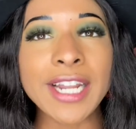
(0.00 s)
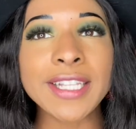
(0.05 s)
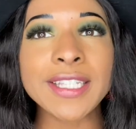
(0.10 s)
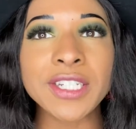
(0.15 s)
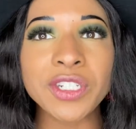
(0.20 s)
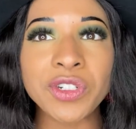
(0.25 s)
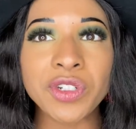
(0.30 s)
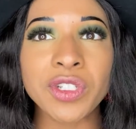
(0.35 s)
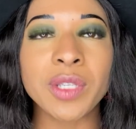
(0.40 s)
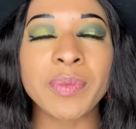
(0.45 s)
it's
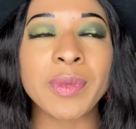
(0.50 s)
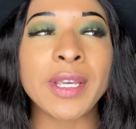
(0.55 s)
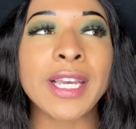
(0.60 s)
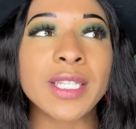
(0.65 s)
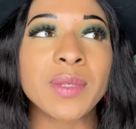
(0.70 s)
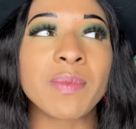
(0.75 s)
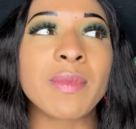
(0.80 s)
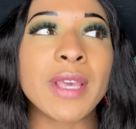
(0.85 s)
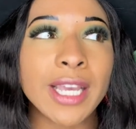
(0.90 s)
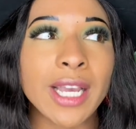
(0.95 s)
interesting
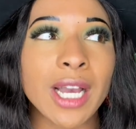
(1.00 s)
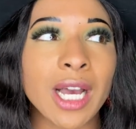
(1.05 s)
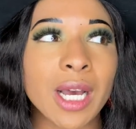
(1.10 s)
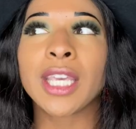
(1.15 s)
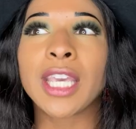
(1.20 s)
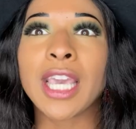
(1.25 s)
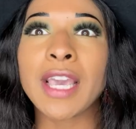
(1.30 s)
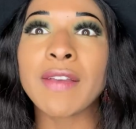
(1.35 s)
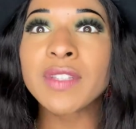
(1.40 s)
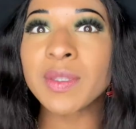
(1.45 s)
because makeup
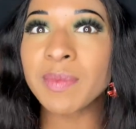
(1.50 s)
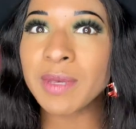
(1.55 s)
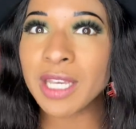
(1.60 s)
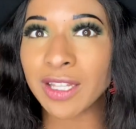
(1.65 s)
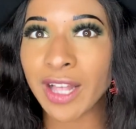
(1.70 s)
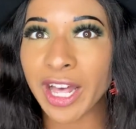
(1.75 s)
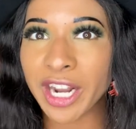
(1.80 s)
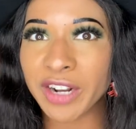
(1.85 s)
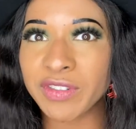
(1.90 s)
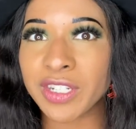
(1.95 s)
gives me a
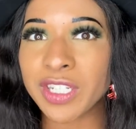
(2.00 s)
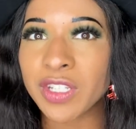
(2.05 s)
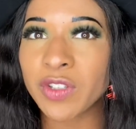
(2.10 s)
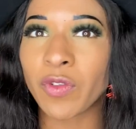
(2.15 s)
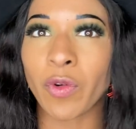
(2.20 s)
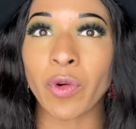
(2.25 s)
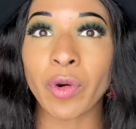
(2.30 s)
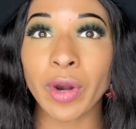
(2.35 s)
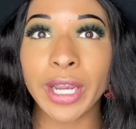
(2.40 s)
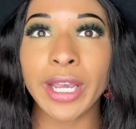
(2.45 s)
lot of
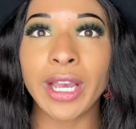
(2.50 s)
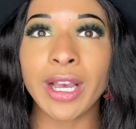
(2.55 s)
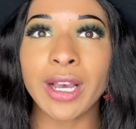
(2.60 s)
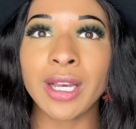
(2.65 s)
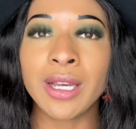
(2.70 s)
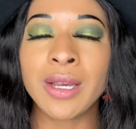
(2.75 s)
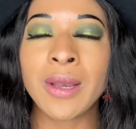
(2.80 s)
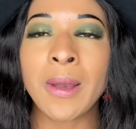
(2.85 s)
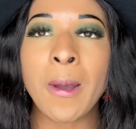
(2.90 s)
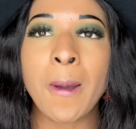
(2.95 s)
dysphoria,
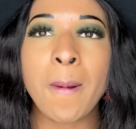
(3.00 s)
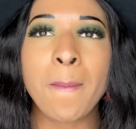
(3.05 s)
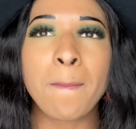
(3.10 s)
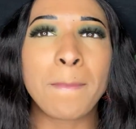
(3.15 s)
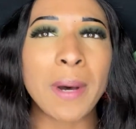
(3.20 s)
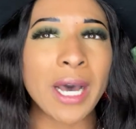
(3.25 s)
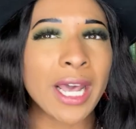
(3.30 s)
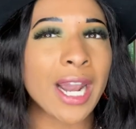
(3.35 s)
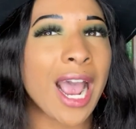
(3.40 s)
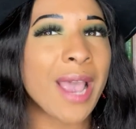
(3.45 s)

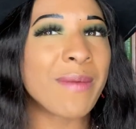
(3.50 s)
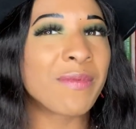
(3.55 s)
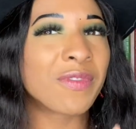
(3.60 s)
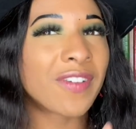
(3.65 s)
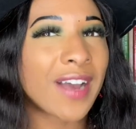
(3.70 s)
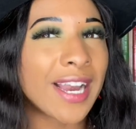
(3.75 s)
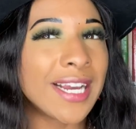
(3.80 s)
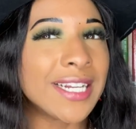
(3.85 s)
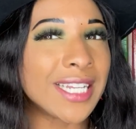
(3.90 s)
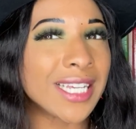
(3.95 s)
but I'm
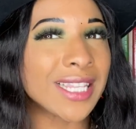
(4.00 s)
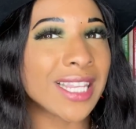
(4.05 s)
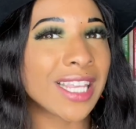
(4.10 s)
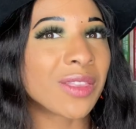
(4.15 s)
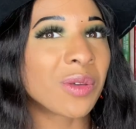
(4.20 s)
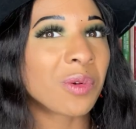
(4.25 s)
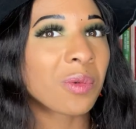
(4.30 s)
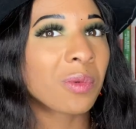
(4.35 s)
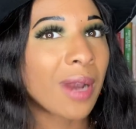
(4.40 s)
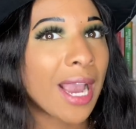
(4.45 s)
finding that
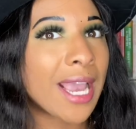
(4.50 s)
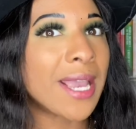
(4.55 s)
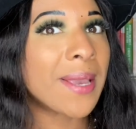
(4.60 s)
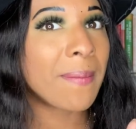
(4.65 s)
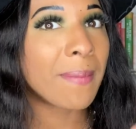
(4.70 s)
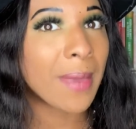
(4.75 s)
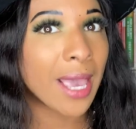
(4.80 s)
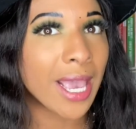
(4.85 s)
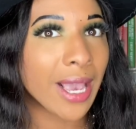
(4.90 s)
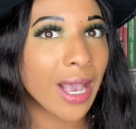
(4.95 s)
the right
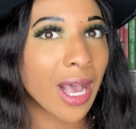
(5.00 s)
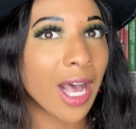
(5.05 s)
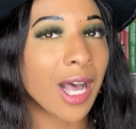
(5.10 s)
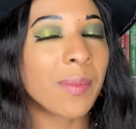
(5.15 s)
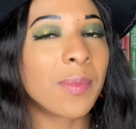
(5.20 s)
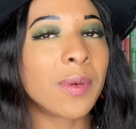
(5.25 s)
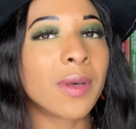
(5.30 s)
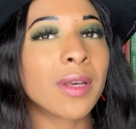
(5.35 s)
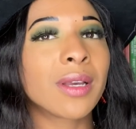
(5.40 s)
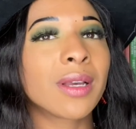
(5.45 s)

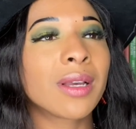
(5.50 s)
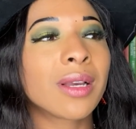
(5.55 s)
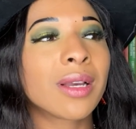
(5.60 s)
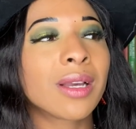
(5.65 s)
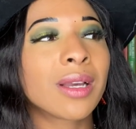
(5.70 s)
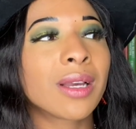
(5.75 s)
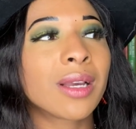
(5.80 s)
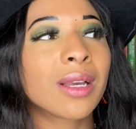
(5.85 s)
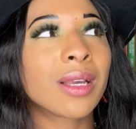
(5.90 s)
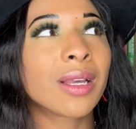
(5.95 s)
makeup
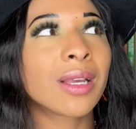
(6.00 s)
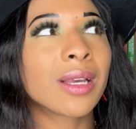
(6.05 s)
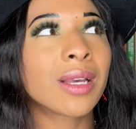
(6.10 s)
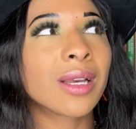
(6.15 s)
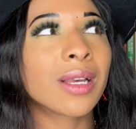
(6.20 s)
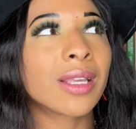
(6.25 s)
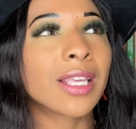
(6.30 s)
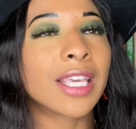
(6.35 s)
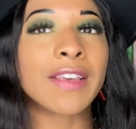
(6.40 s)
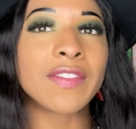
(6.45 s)

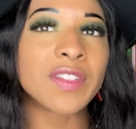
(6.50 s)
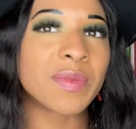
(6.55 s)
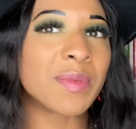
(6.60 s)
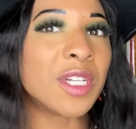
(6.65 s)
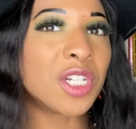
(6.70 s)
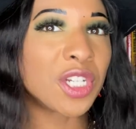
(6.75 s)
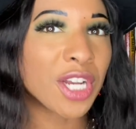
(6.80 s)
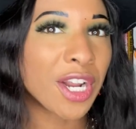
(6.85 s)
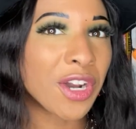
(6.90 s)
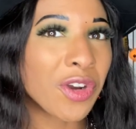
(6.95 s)
gives me
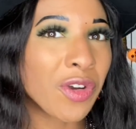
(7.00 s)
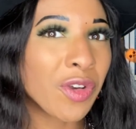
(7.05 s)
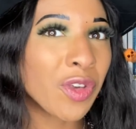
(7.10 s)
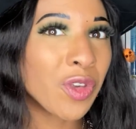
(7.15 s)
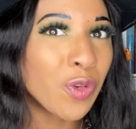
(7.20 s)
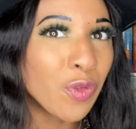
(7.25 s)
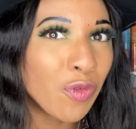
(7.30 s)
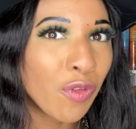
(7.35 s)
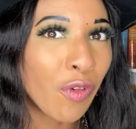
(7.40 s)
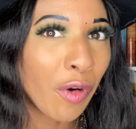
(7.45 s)
gender
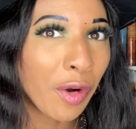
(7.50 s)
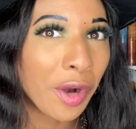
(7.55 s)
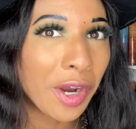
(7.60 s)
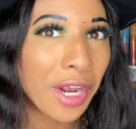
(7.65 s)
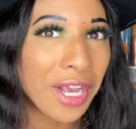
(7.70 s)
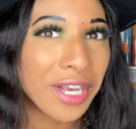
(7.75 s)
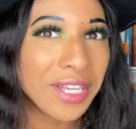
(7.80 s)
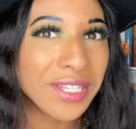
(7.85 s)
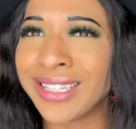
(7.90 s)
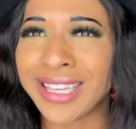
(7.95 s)

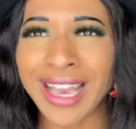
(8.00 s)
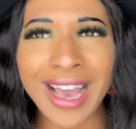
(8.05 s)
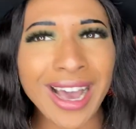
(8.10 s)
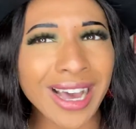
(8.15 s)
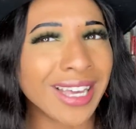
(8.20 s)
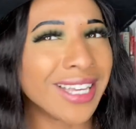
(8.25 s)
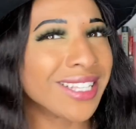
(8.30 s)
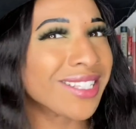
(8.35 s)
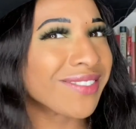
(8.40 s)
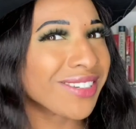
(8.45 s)
euphoria.
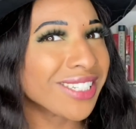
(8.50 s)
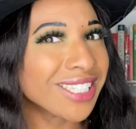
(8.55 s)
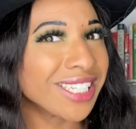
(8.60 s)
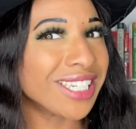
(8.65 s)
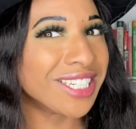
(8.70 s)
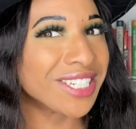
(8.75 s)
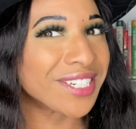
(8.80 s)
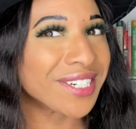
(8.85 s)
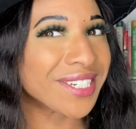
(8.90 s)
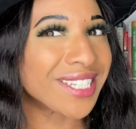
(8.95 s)
Yeah, it's really
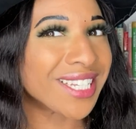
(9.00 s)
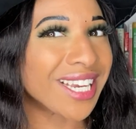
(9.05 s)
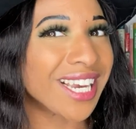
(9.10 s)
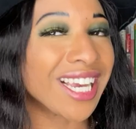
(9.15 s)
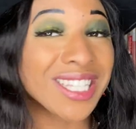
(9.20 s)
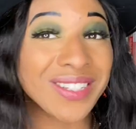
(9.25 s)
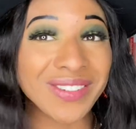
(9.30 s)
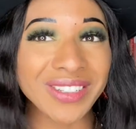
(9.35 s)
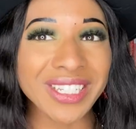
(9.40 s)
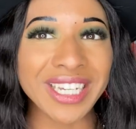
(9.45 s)
interesting.
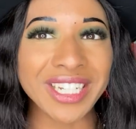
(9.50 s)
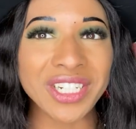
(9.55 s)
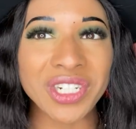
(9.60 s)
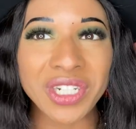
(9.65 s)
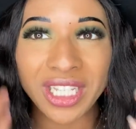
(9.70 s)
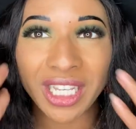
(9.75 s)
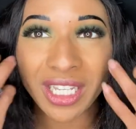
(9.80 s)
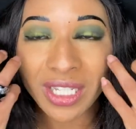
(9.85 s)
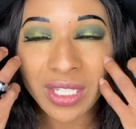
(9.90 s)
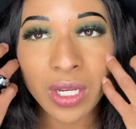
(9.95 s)
It's really
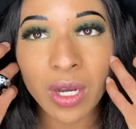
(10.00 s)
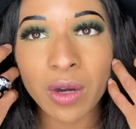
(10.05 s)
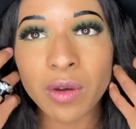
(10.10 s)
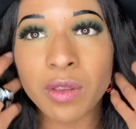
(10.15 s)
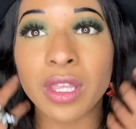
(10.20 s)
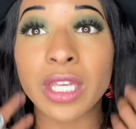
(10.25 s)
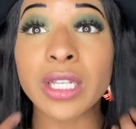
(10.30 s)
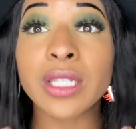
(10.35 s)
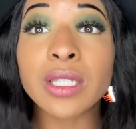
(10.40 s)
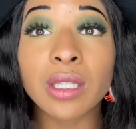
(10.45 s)
interesting. So
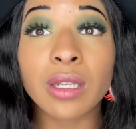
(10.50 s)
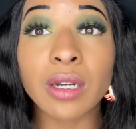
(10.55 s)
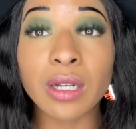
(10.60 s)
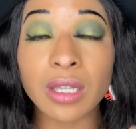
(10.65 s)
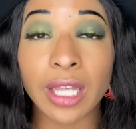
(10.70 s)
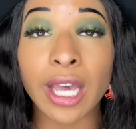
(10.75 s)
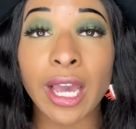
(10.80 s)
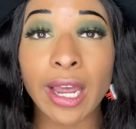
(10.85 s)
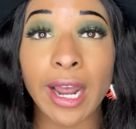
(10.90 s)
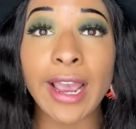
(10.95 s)
this look
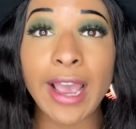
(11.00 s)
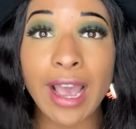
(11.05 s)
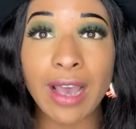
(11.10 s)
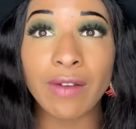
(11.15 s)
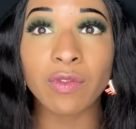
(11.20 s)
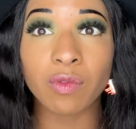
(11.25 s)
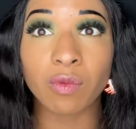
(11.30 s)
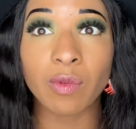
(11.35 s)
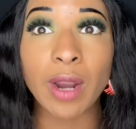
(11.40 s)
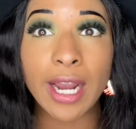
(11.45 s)
that I
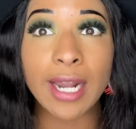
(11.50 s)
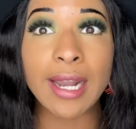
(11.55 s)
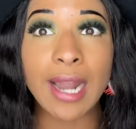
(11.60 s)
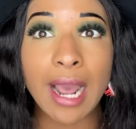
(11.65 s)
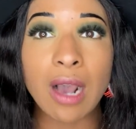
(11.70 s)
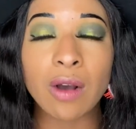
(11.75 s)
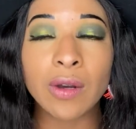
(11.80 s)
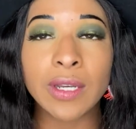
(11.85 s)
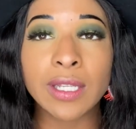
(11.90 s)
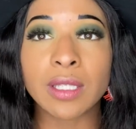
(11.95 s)
have right
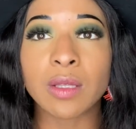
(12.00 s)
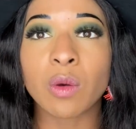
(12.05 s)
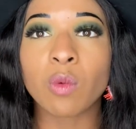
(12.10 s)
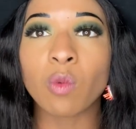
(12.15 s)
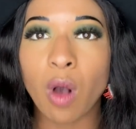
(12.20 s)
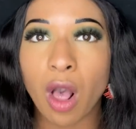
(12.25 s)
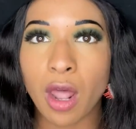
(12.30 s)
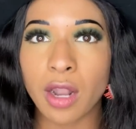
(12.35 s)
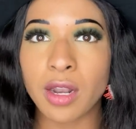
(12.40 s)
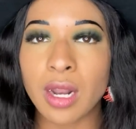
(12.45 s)
now is the
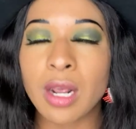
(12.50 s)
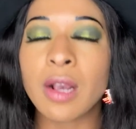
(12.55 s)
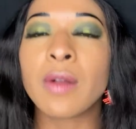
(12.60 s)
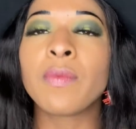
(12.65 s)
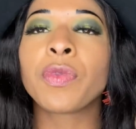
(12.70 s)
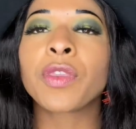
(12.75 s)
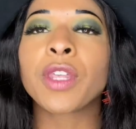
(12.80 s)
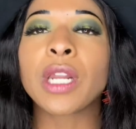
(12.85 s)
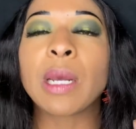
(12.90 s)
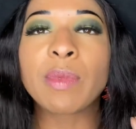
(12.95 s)
one
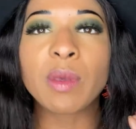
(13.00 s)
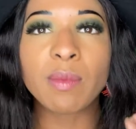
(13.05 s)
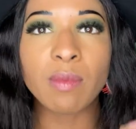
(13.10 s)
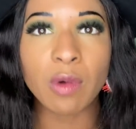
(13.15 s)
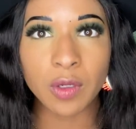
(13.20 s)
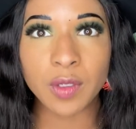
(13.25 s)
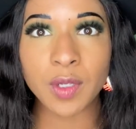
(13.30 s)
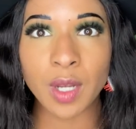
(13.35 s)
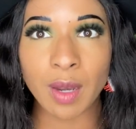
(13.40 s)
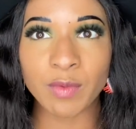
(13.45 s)
that I'm the
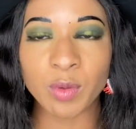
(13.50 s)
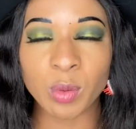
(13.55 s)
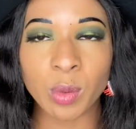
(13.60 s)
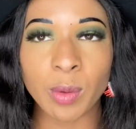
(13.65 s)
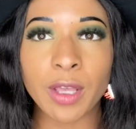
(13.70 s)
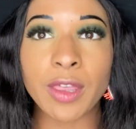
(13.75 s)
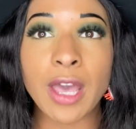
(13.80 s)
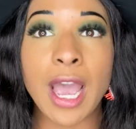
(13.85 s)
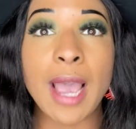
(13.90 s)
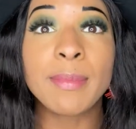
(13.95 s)
most comfortable
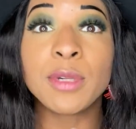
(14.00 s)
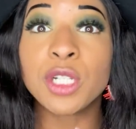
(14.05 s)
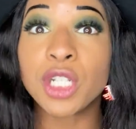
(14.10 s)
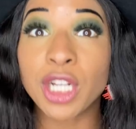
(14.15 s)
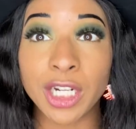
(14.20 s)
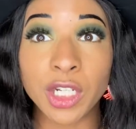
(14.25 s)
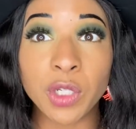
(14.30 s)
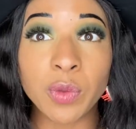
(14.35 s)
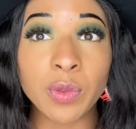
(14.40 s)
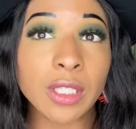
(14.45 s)
with. I'm
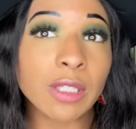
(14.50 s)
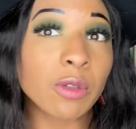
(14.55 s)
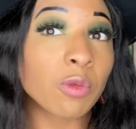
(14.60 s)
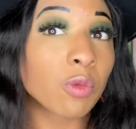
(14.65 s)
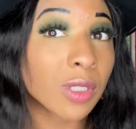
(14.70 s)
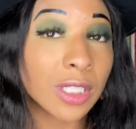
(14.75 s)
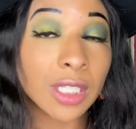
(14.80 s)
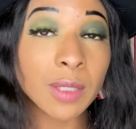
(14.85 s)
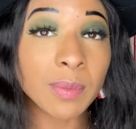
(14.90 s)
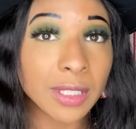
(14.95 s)
genuinely
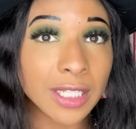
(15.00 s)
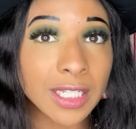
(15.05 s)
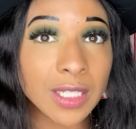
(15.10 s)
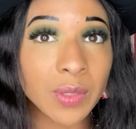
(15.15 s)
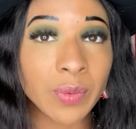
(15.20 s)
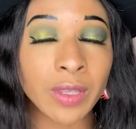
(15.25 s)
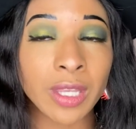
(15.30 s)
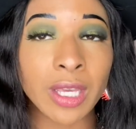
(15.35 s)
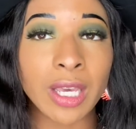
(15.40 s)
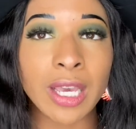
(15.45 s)
really pleased
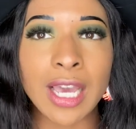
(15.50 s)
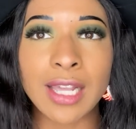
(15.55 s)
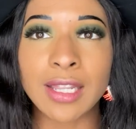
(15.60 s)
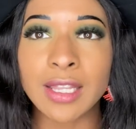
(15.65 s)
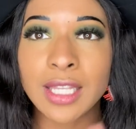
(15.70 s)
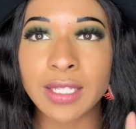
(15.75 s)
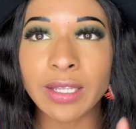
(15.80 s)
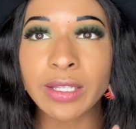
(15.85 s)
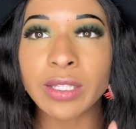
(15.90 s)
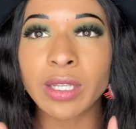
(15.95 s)
with it. And
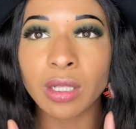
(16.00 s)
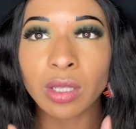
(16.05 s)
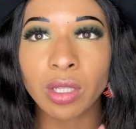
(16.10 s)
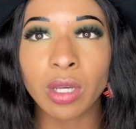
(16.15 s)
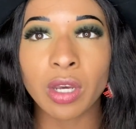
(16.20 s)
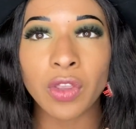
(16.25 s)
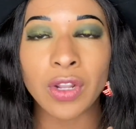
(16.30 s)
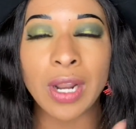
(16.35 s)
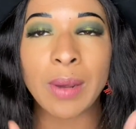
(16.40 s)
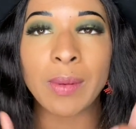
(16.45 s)
this is a
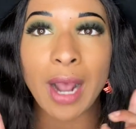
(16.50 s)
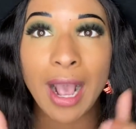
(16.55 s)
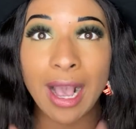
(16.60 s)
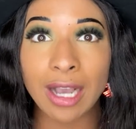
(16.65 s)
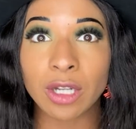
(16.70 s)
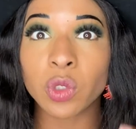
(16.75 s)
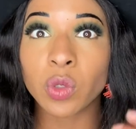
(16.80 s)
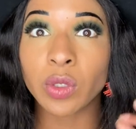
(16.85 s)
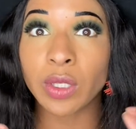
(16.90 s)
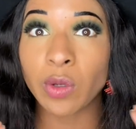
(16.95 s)
look that I would
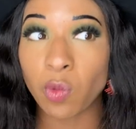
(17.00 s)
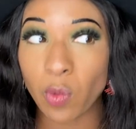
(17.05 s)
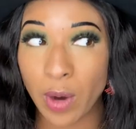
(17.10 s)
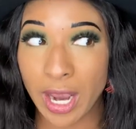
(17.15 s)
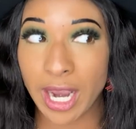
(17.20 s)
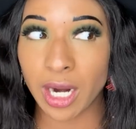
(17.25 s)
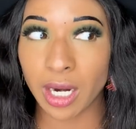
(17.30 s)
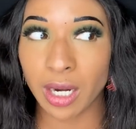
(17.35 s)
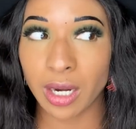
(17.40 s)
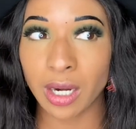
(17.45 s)
actually
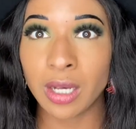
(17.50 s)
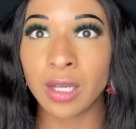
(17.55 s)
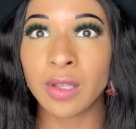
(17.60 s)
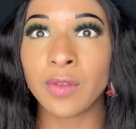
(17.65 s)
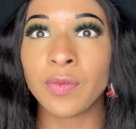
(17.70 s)
wear